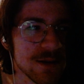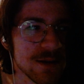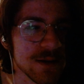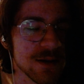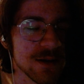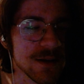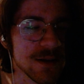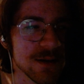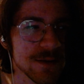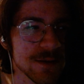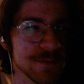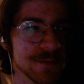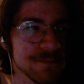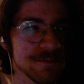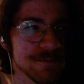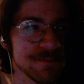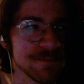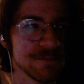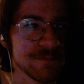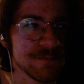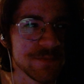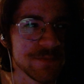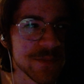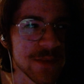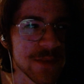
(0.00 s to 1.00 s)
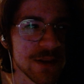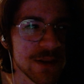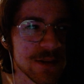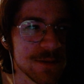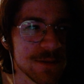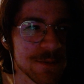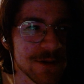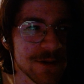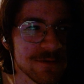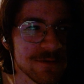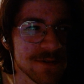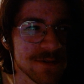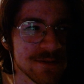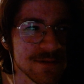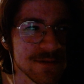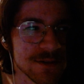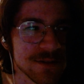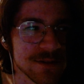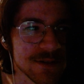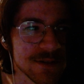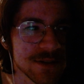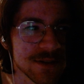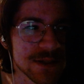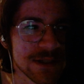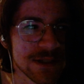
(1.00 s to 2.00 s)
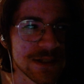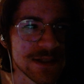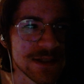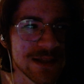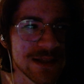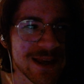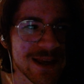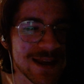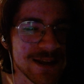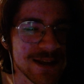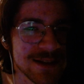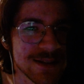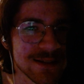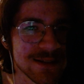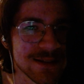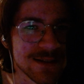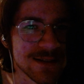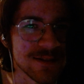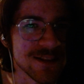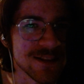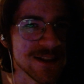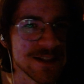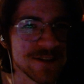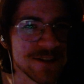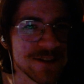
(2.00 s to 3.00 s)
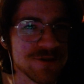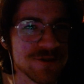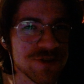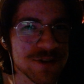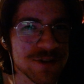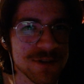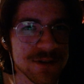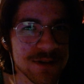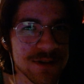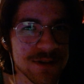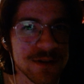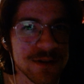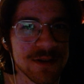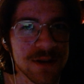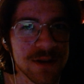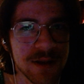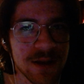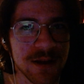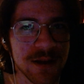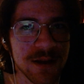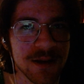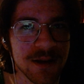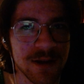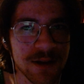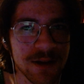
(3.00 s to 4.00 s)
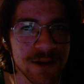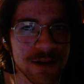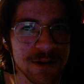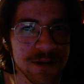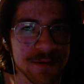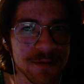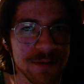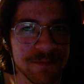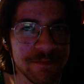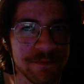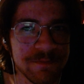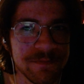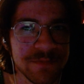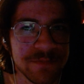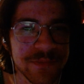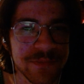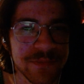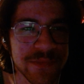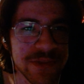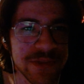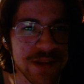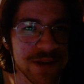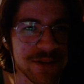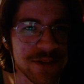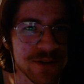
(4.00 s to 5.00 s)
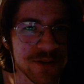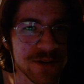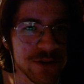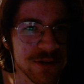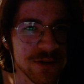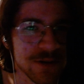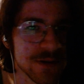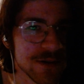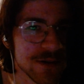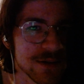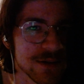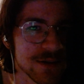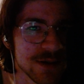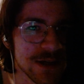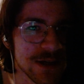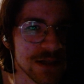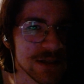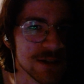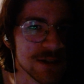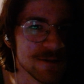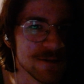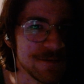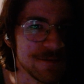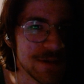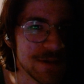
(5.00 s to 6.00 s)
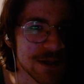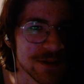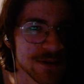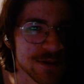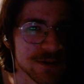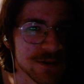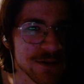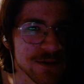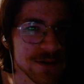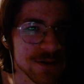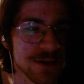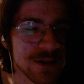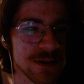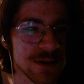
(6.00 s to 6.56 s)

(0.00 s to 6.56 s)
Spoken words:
And then my favorite Chaos Legion, Death Guard. I love Death Guard.